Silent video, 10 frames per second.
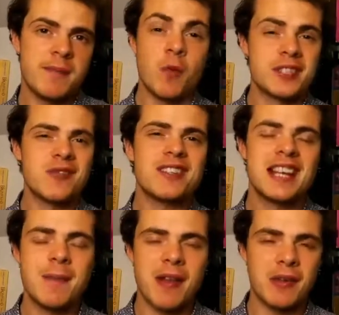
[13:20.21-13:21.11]
What's
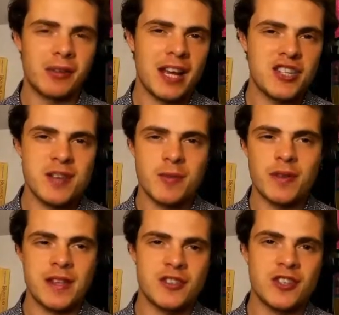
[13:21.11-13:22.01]
interesting about the relationship
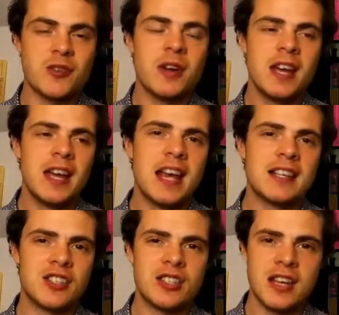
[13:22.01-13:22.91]
between these two is
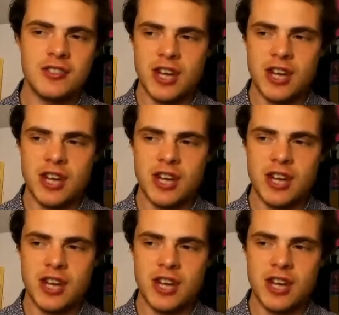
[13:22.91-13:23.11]
that St.